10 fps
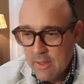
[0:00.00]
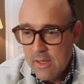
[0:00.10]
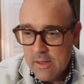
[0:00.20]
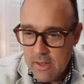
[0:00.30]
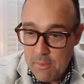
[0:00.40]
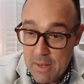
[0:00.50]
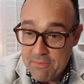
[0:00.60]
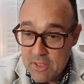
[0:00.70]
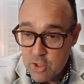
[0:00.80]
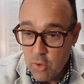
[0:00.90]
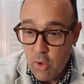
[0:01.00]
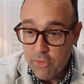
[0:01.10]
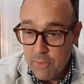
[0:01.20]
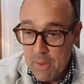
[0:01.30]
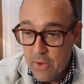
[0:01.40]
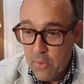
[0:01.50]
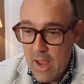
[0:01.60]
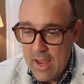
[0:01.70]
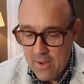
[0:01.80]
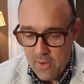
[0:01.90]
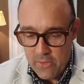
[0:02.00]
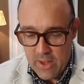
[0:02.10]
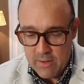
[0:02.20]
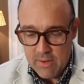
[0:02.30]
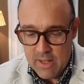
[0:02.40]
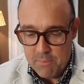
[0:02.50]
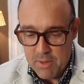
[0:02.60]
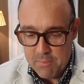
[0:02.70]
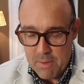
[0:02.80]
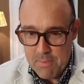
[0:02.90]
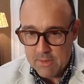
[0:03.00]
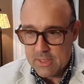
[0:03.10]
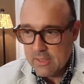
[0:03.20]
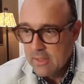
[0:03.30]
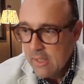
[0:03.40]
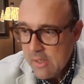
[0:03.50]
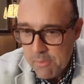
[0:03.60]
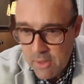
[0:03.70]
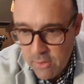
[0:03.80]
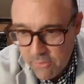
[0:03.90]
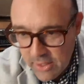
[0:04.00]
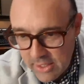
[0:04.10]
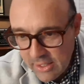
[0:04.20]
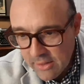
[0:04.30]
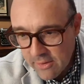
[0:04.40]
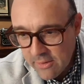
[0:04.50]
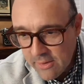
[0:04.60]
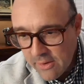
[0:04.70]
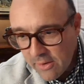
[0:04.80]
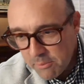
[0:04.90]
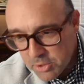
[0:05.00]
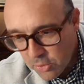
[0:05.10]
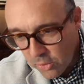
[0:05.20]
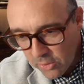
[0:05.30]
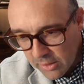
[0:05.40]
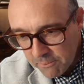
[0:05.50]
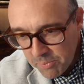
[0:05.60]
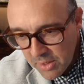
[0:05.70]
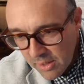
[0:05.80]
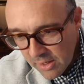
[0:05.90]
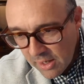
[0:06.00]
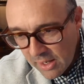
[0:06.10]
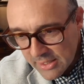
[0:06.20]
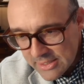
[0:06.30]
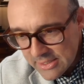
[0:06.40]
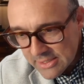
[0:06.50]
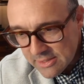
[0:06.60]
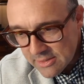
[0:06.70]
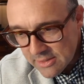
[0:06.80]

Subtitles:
I'm going to have to scroll some other way. Hold on. I got to plug my mouse in. Let me go over here. All right, I'm scrolling. I see this.